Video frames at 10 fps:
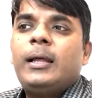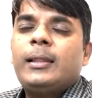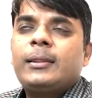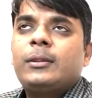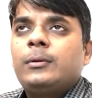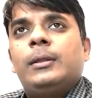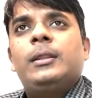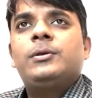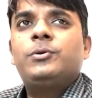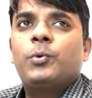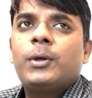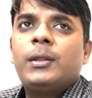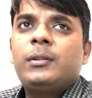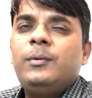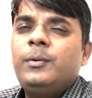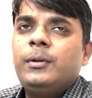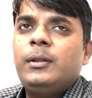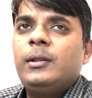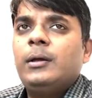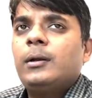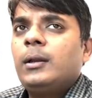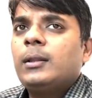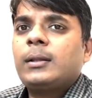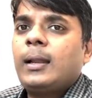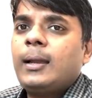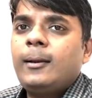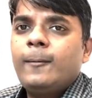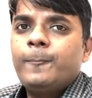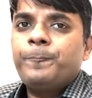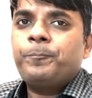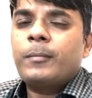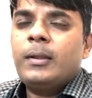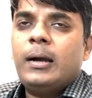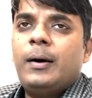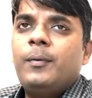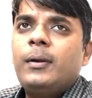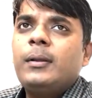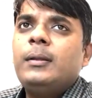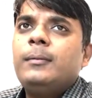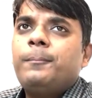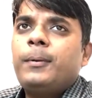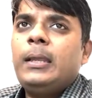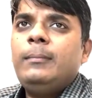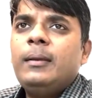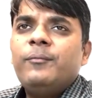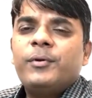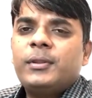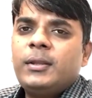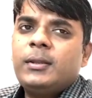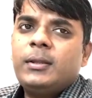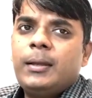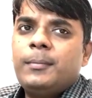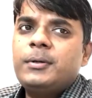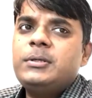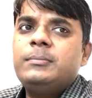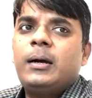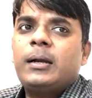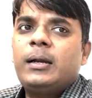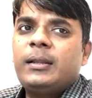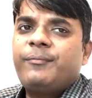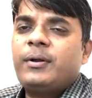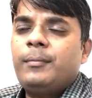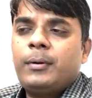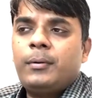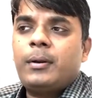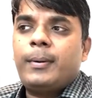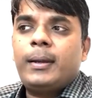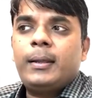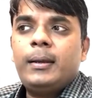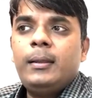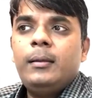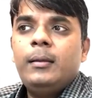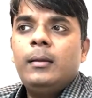As I showcased even in the earlier slide, our premium versus the emerging market have come down dramatically.